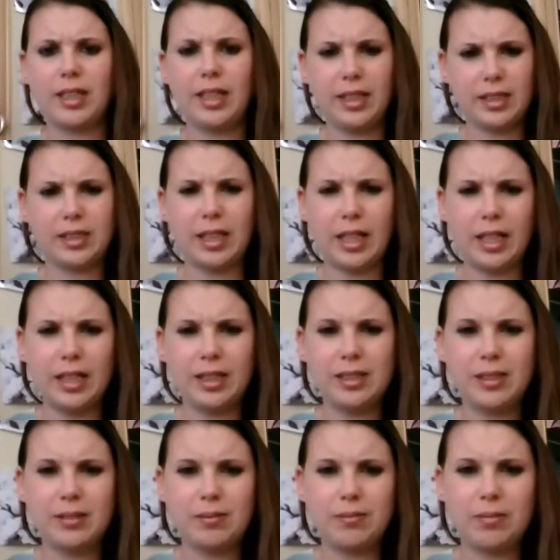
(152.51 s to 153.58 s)
inside
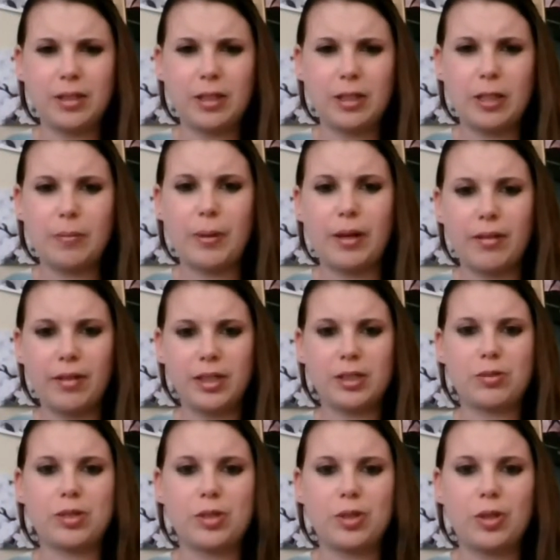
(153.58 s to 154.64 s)
the Paris
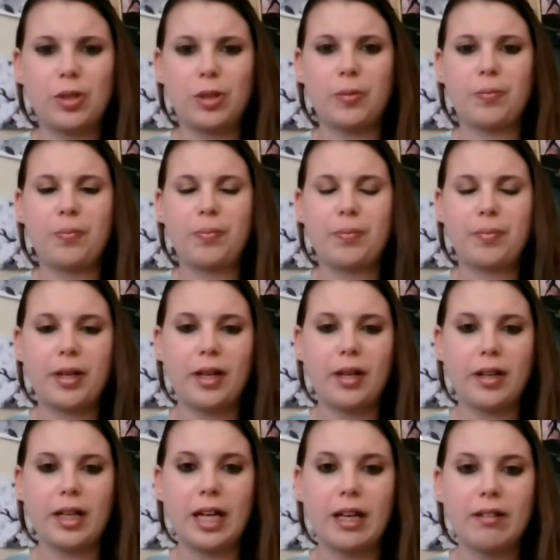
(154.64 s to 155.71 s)
resort
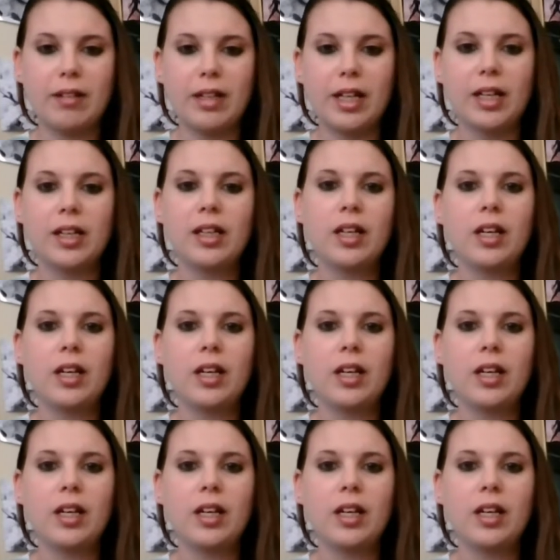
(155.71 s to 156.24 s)
park area,